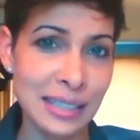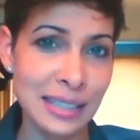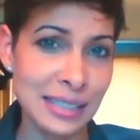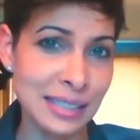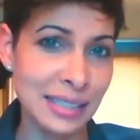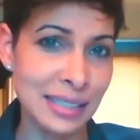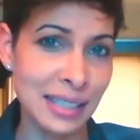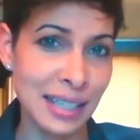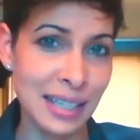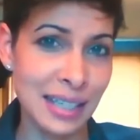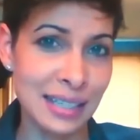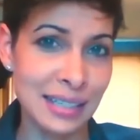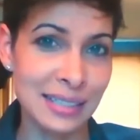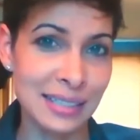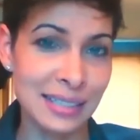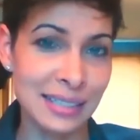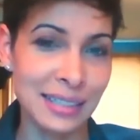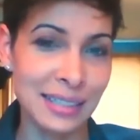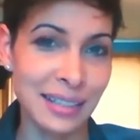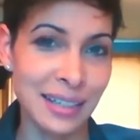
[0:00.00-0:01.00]
listed
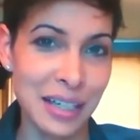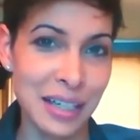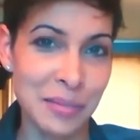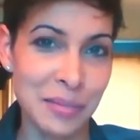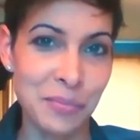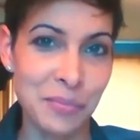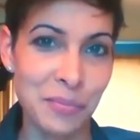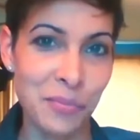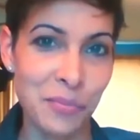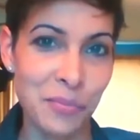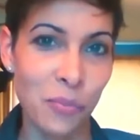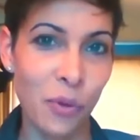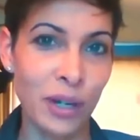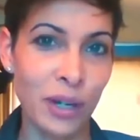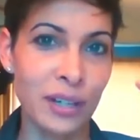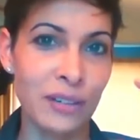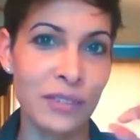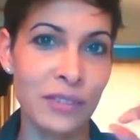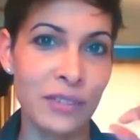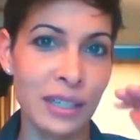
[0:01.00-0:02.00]
as
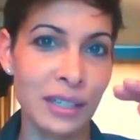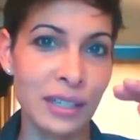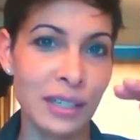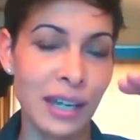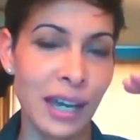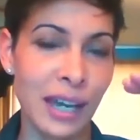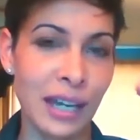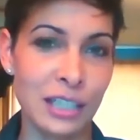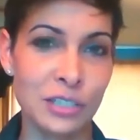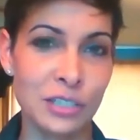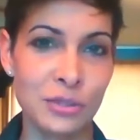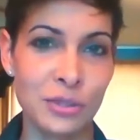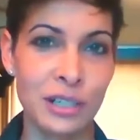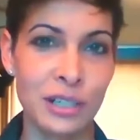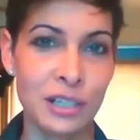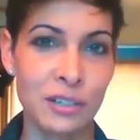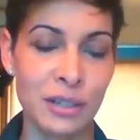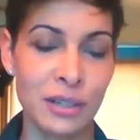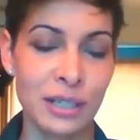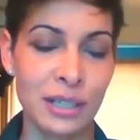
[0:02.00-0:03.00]
one of the extra
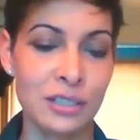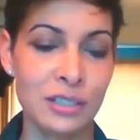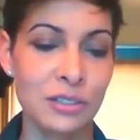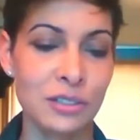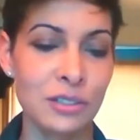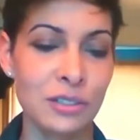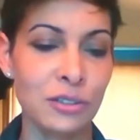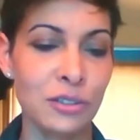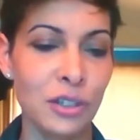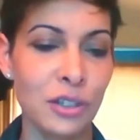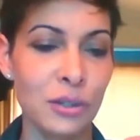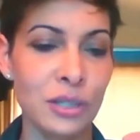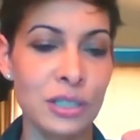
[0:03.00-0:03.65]
ingredients. So you'll